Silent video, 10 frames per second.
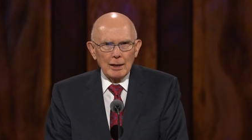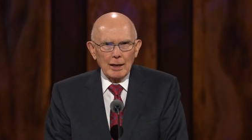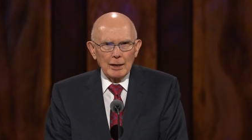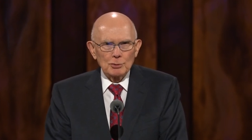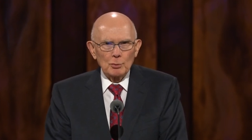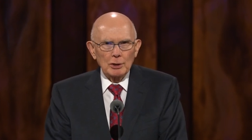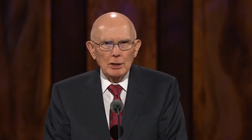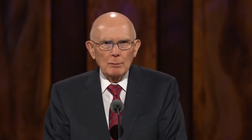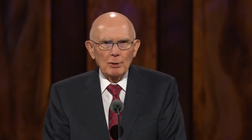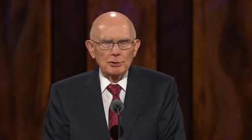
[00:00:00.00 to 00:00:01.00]
as we
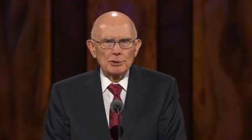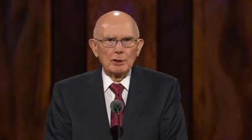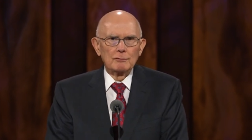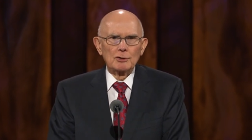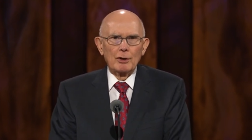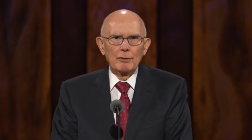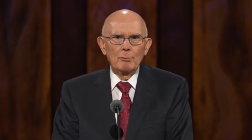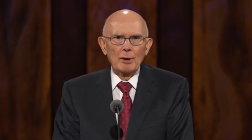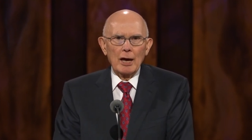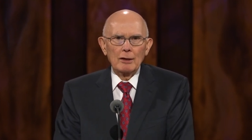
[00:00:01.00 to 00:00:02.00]
keep ourselves on the
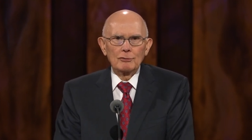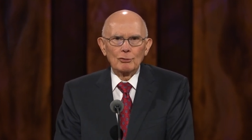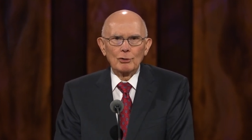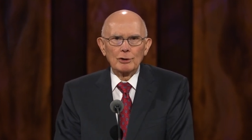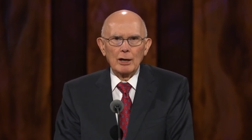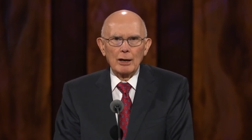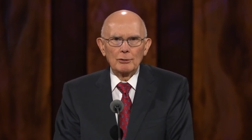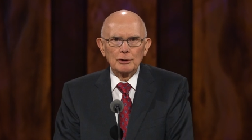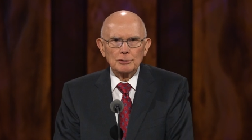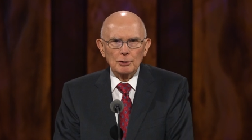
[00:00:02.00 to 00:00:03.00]
path toward
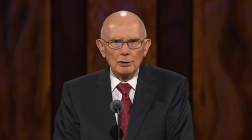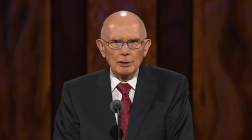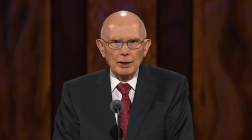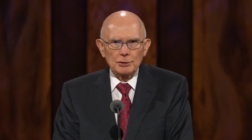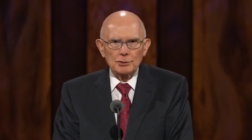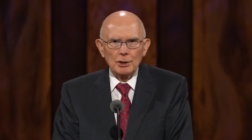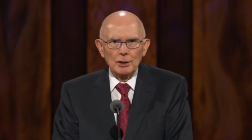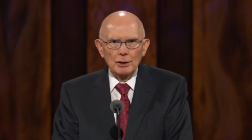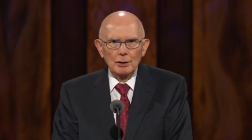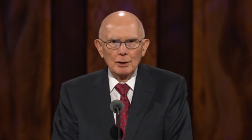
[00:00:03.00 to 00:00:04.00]
our eternal
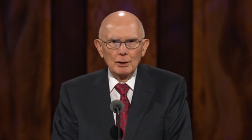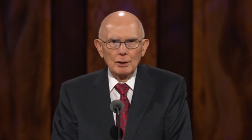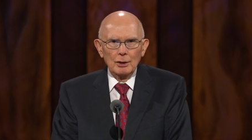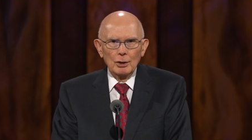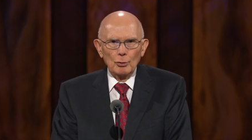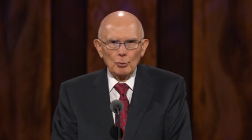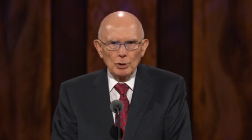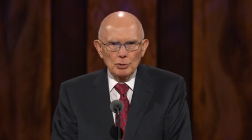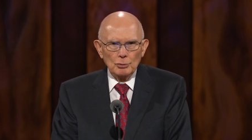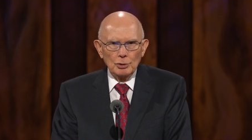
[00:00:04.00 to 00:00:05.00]
destiny,
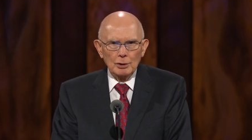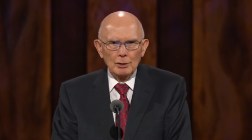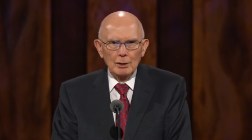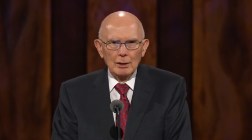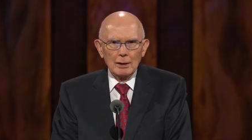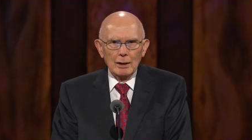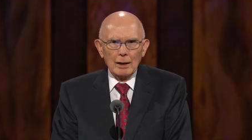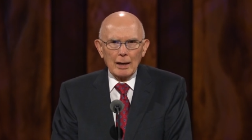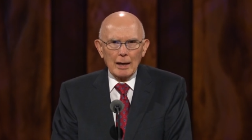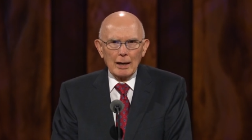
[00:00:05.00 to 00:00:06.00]
reunion,
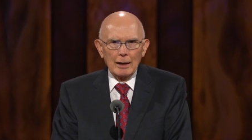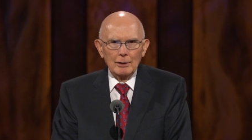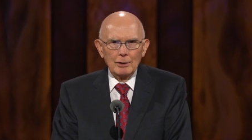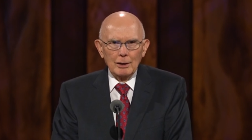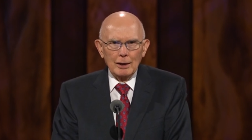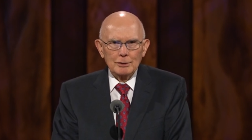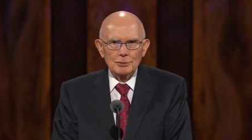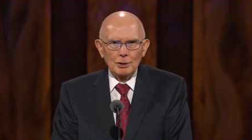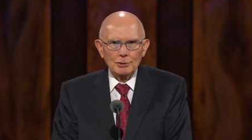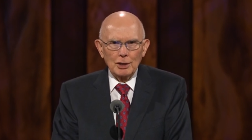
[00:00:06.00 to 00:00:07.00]
and
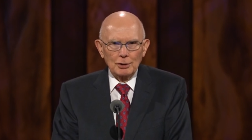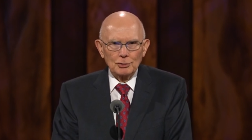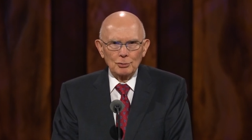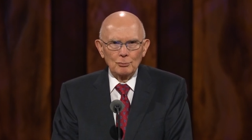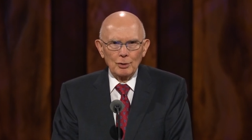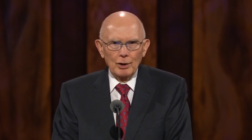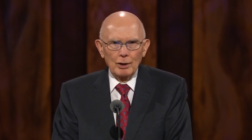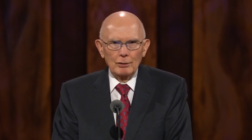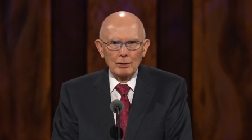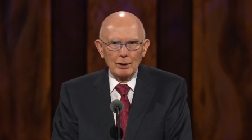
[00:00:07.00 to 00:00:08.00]
exaltation with
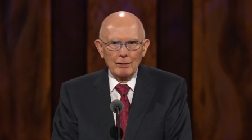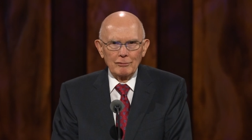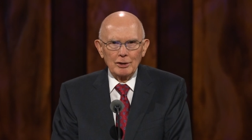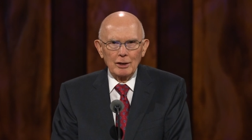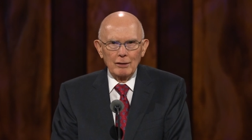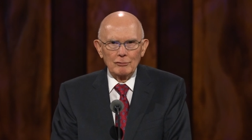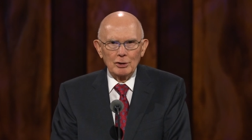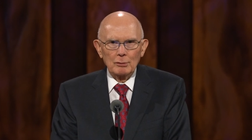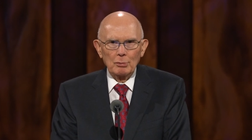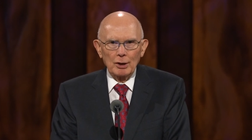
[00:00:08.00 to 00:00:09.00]
our loving
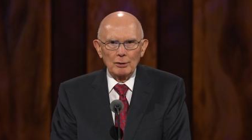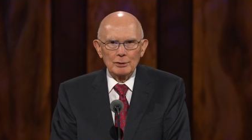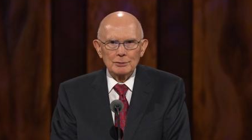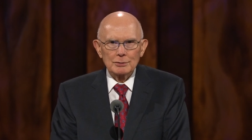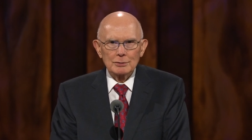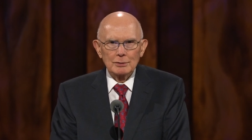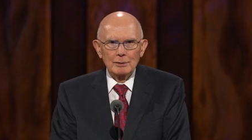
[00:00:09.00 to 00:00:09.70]
heavenly parents.